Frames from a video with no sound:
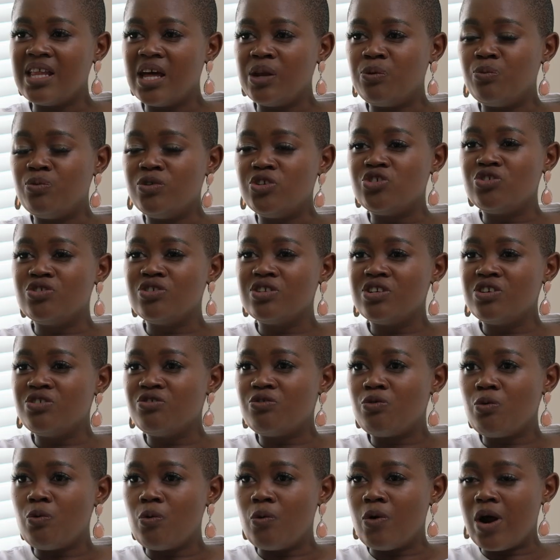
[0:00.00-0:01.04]
that we
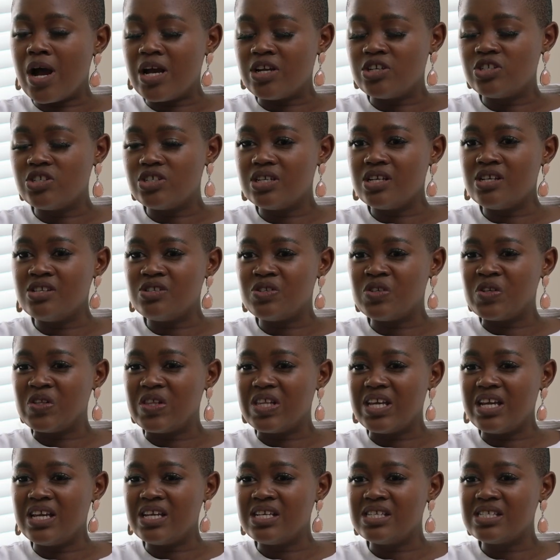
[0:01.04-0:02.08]
shouldn't rush into
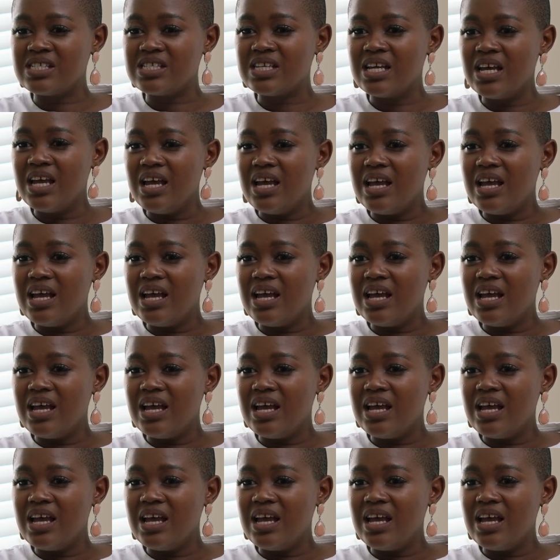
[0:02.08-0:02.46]
things,